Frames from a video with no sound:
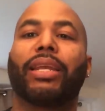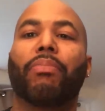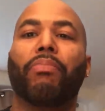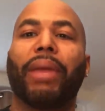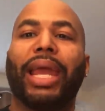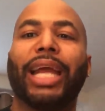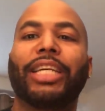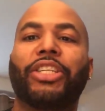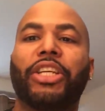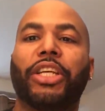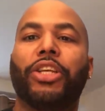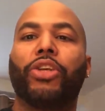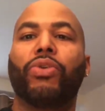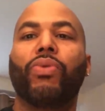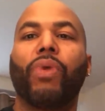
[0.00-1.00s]
the man
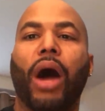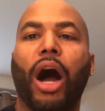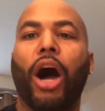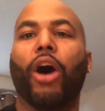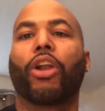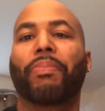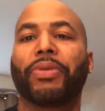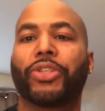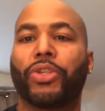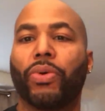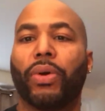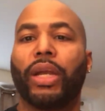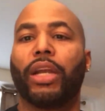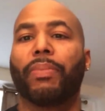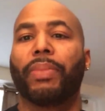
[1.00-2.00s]
should do all the
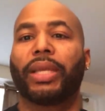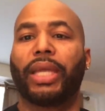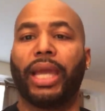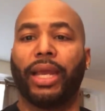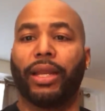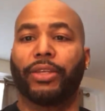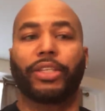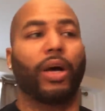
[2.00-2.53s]
pursuing in the beginning.